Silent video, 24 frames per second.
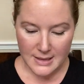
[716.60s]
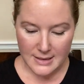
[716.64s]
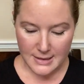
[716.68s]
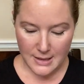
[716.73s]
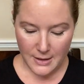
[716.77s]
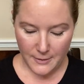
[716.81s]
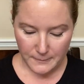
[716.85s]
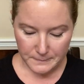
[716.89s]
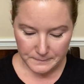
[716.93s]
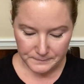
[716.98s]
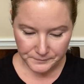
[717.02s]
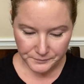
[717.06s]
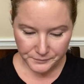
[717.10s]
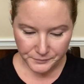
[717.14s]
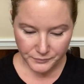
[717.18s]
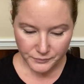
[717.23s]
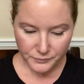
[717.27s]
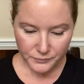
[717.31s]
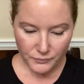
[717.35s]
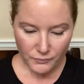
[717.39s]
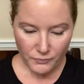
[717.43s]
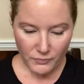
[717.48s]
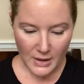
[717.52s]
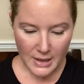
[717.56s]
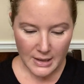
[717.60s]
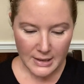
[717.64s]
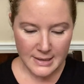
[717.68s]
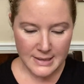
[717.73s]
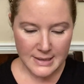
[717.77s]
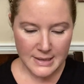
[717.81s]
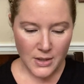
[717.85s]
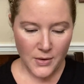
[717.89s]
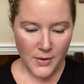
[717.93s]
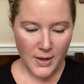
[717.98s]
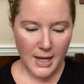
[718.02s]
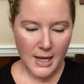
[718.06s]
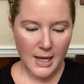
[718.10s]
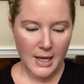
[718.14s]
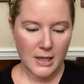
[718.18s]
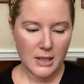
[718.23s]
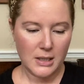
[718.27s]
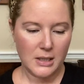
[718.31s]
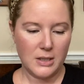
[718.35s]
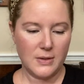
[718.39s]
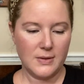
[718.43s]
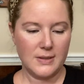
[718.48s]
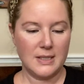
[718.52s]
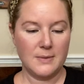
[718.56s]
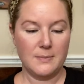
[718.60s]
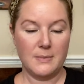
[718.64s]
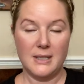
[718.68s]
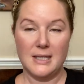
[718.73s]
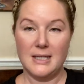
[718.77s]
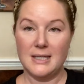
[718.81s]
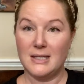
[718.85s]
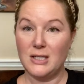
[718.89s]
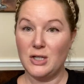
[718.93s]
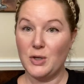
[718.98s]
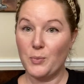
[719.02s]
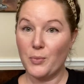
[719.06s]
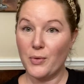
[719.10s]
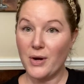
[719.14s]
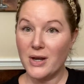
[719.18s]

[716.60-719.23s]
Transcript: So let's go ahead and use some of these